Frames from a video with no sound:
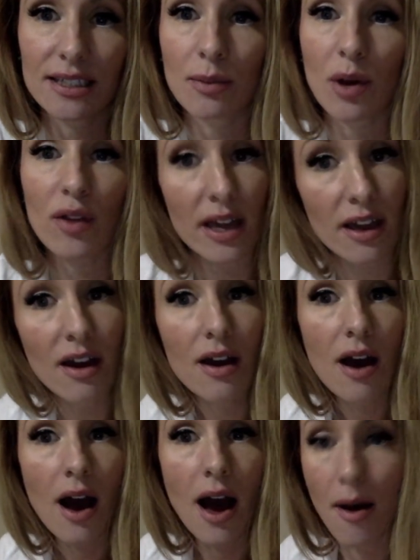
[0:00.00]
is about like
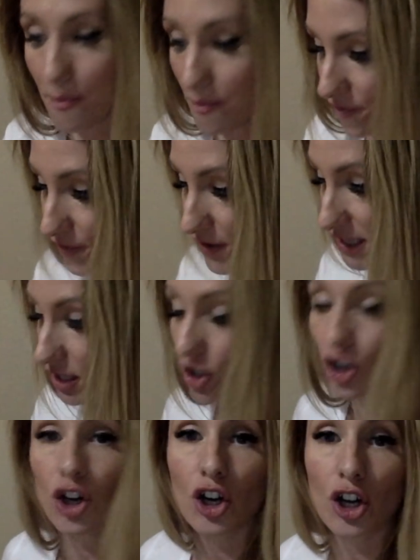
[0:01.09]
um,
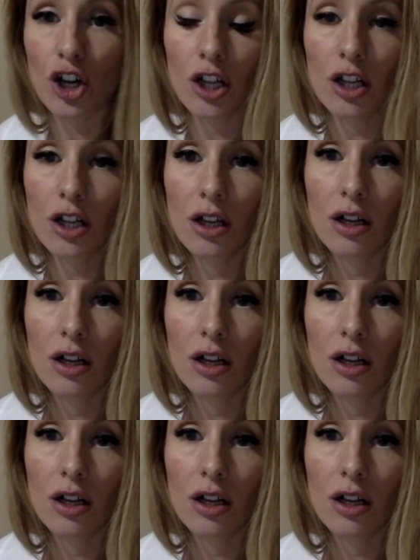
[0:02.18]
physical,